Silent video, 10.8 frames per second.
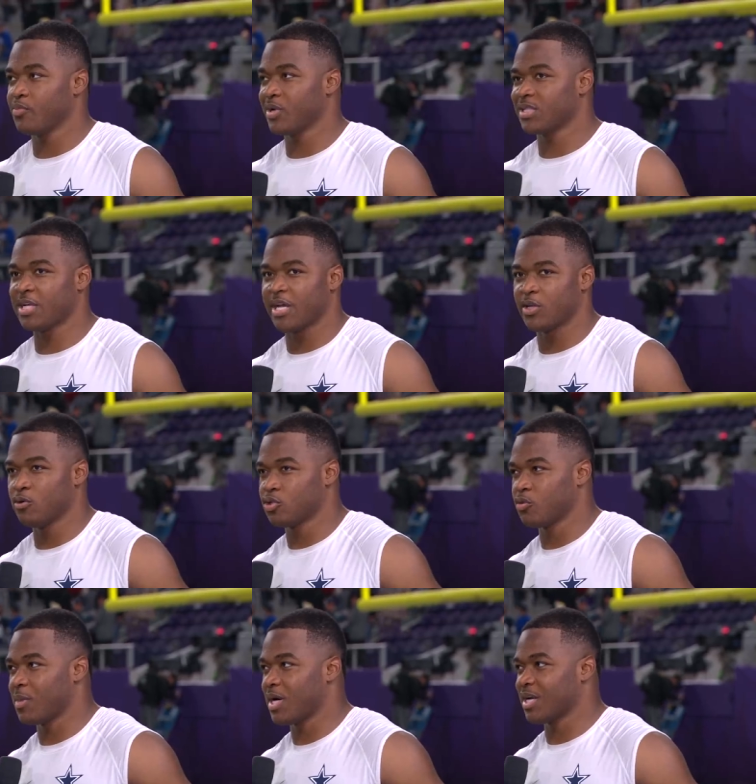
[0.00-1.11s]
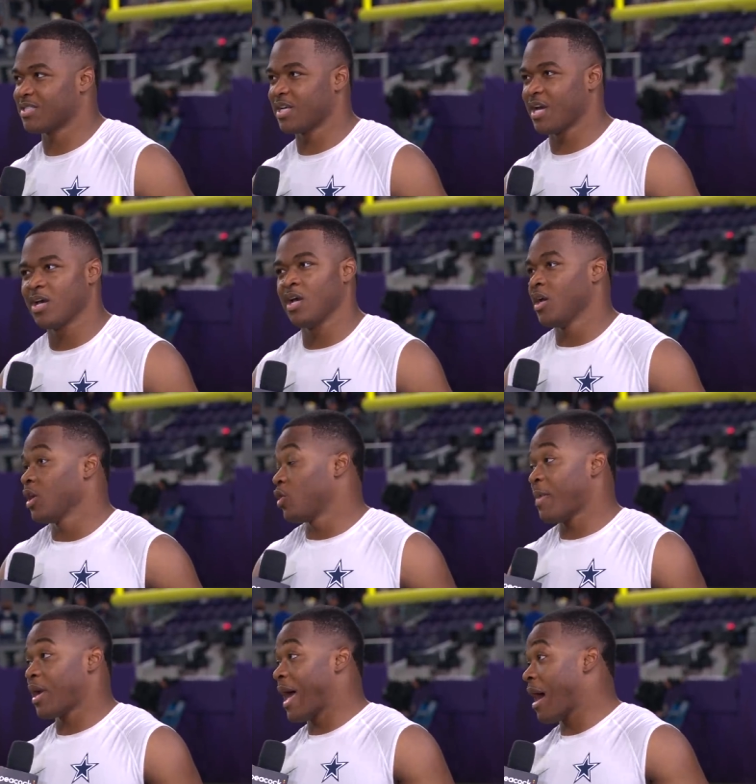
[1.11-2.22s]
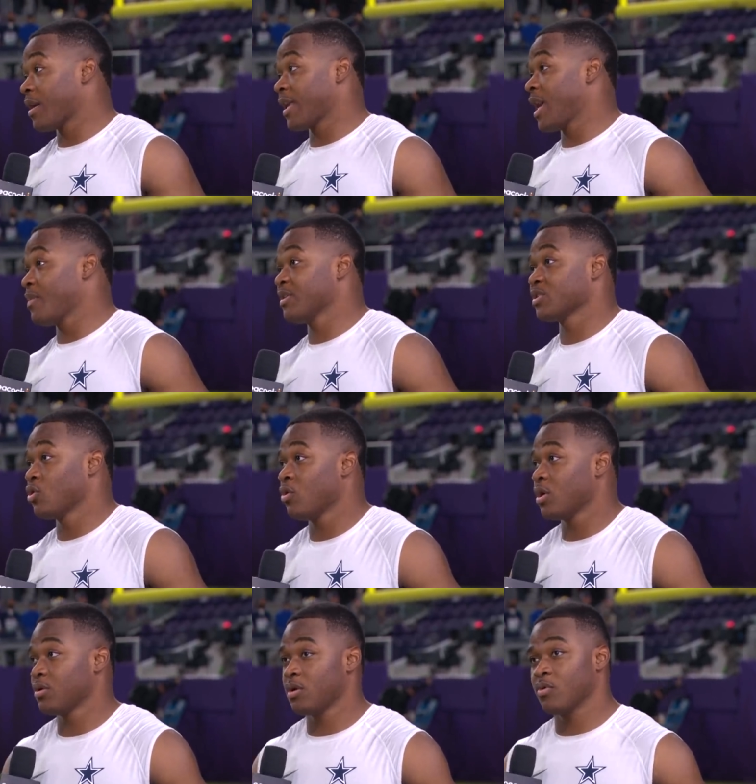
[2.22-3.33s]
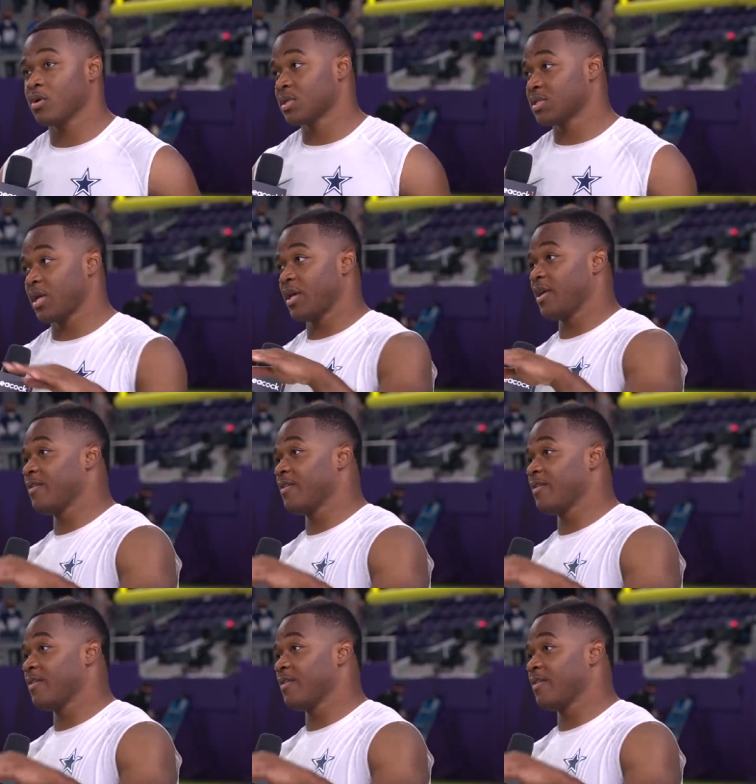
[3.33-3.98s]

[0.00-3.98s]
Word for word: we preach that neutral mindset. No matter how the game is going, you know, we're going to stay